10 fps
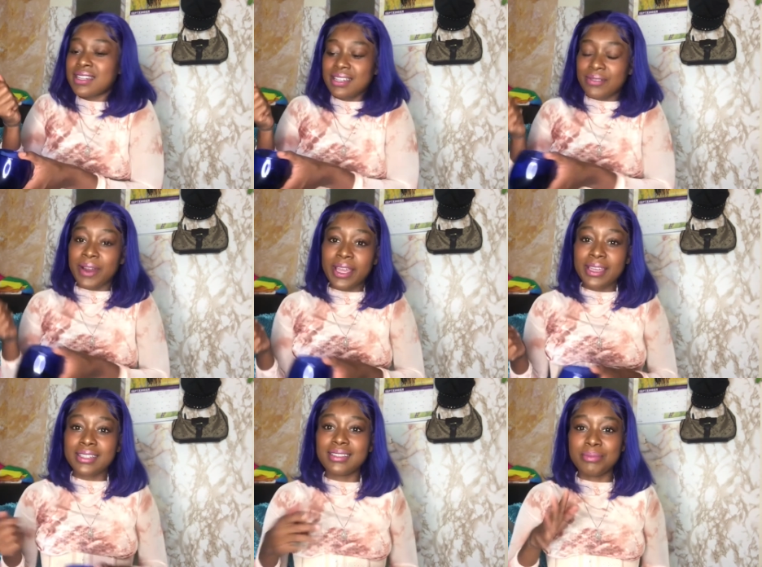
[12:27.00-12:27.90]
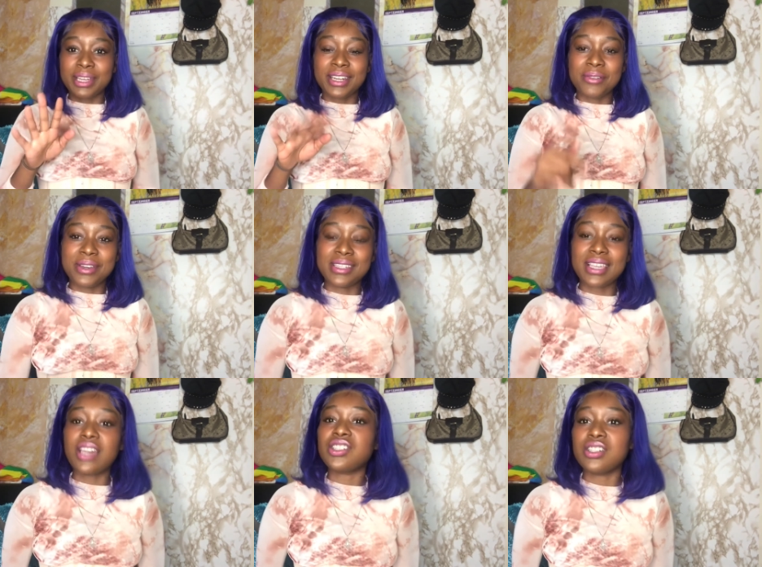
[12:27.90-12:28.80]
right but anyways
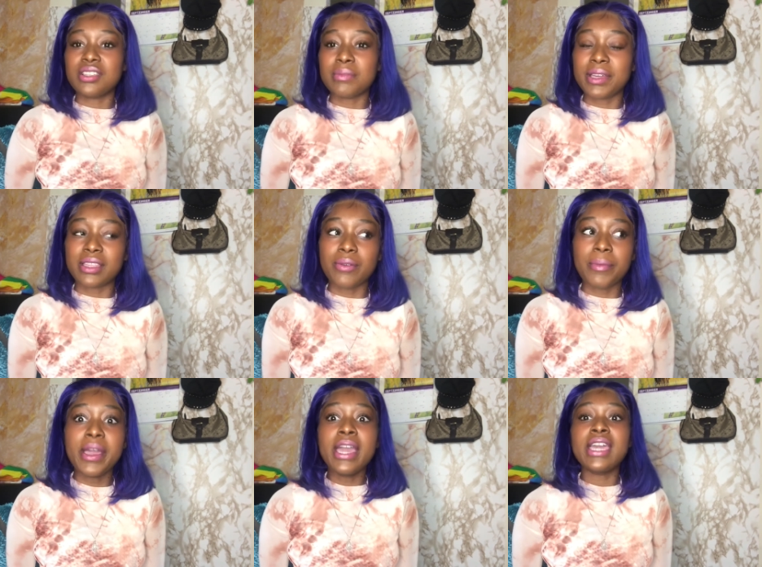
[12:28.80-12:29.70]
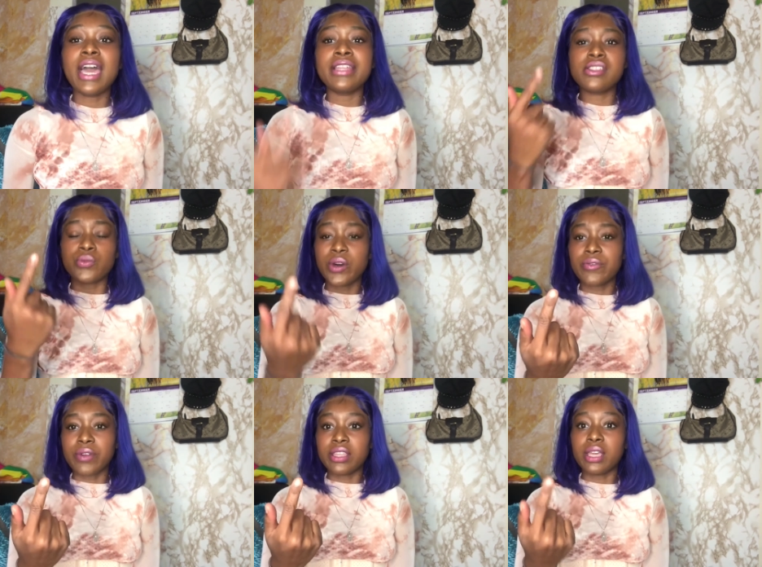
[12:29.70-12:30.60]
i should have took my thing he had this one
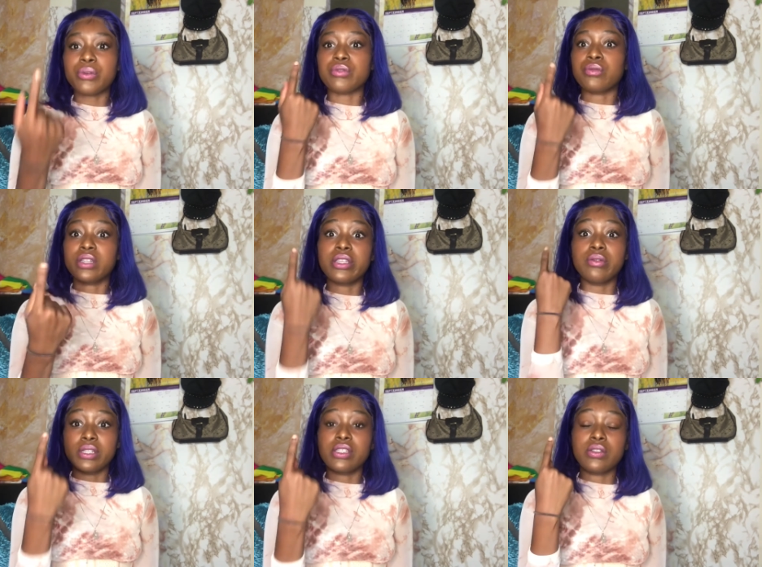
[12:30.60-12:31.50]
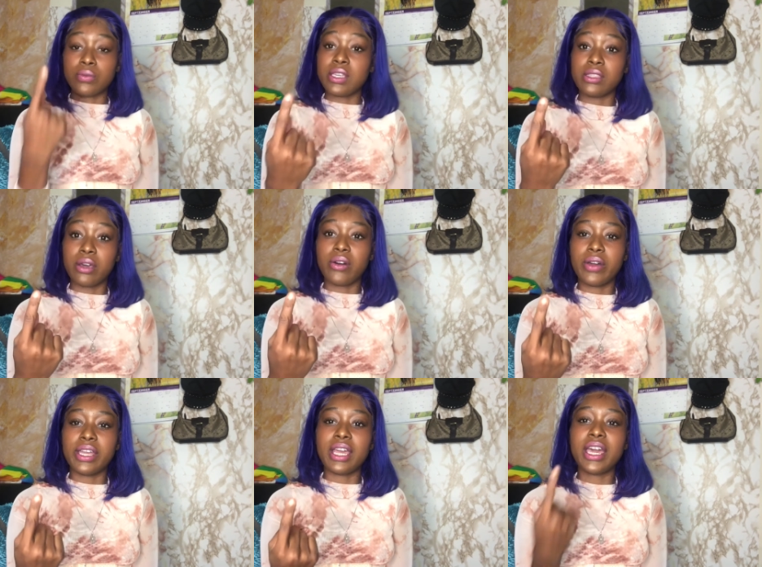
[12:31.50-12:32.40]
friend that was really really sweet though
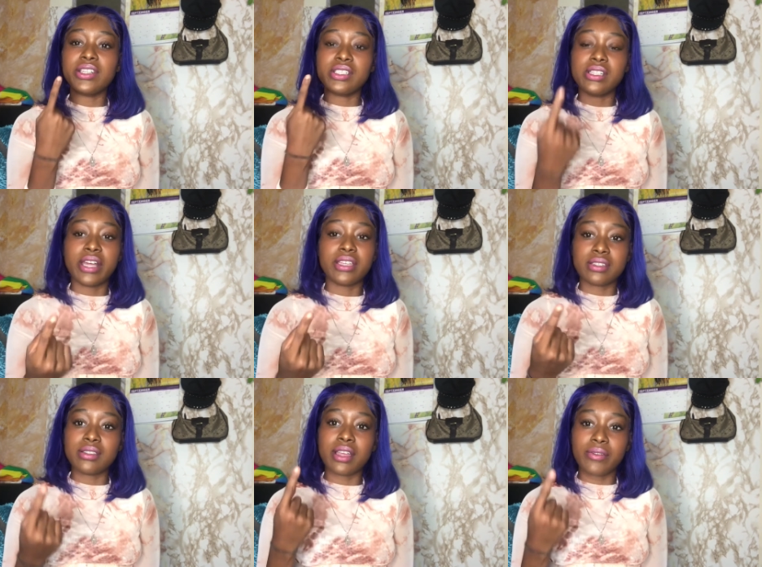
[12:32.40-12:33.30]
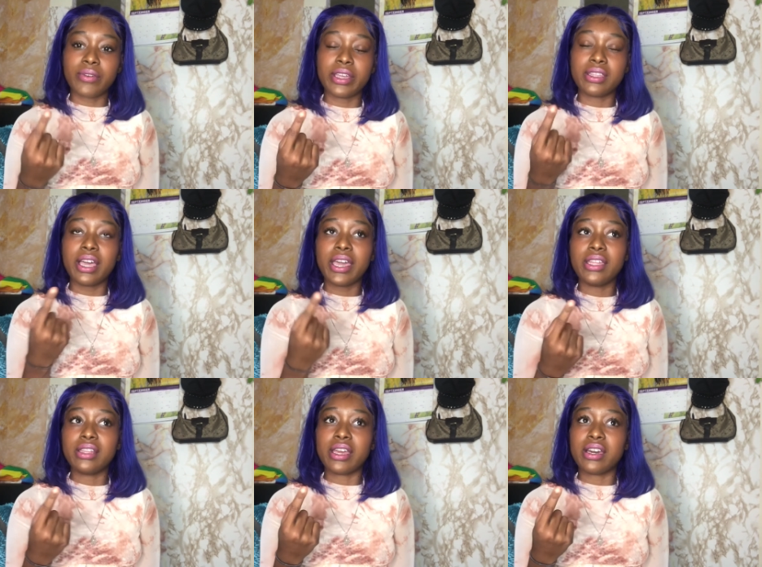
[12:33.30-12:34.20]
and i actually liked that friend not
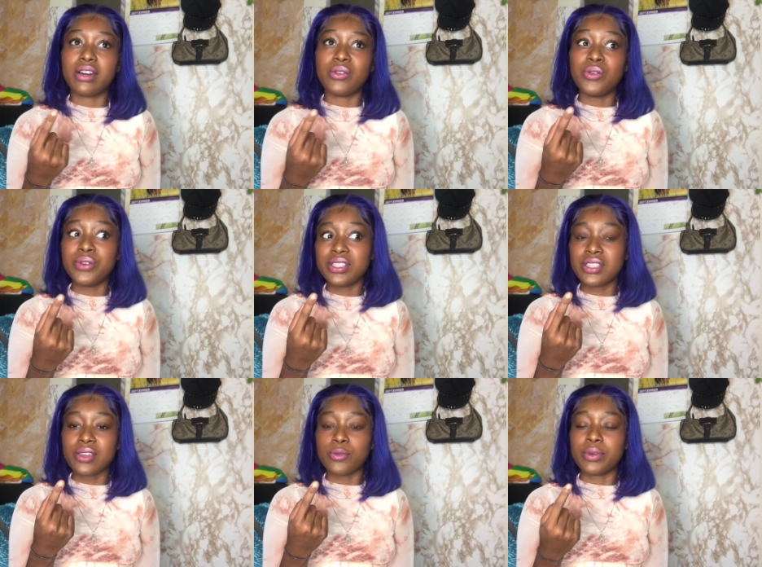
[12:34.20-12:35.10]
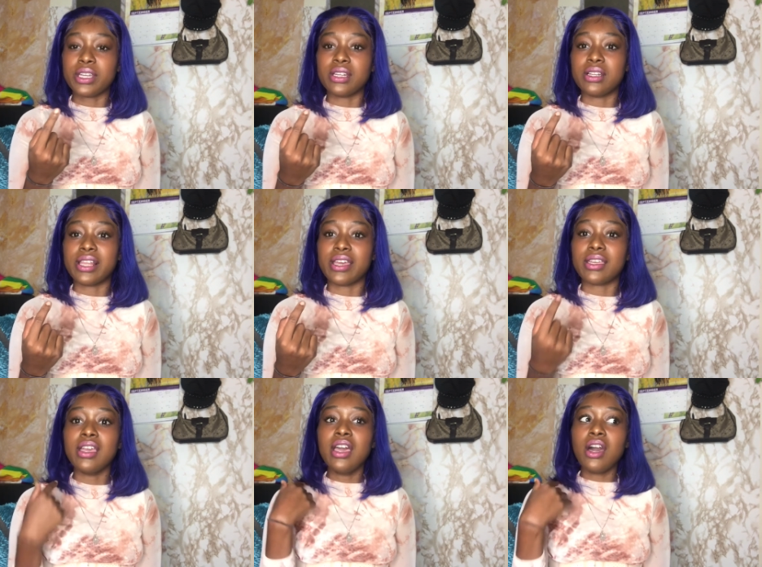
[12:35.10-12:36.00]
in like a ooh he's cute but in a like
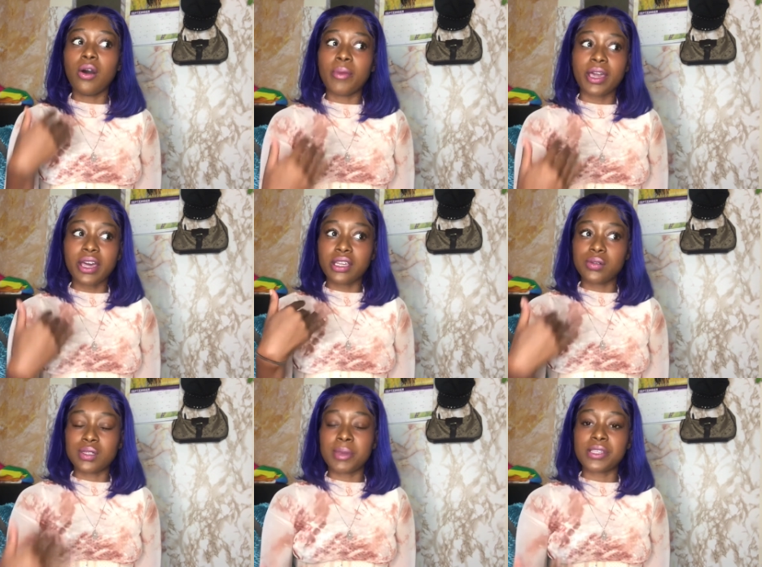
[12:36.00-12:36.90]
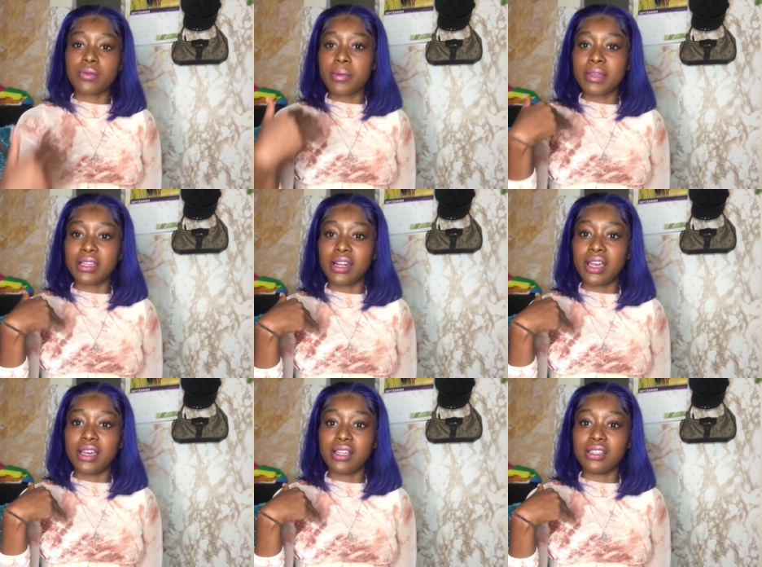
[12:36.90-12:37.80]
oh my god he respects women
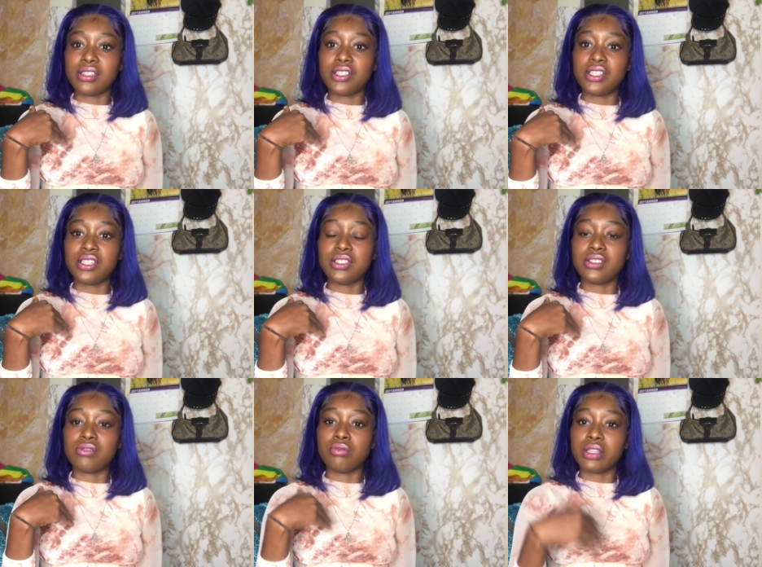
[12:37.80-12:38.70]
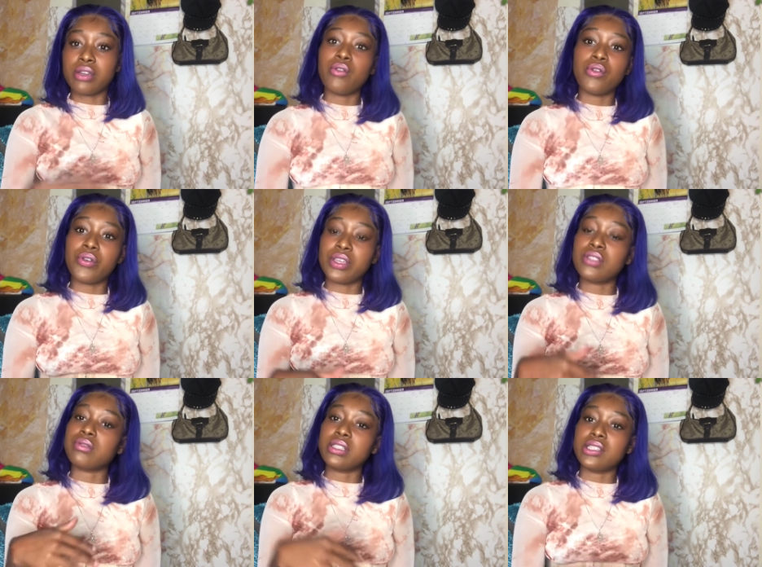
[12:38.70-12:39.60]
and he's really cool and
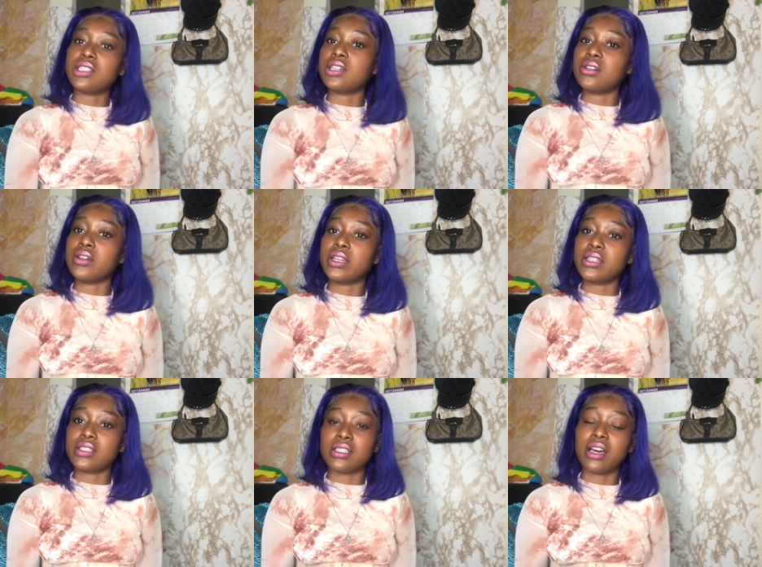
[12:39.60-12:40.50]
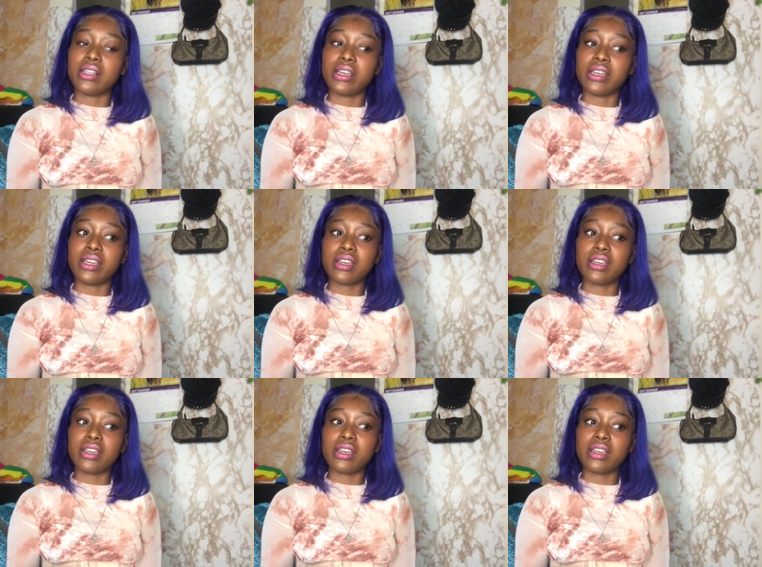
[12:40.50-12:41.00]
he's really chill and he's not like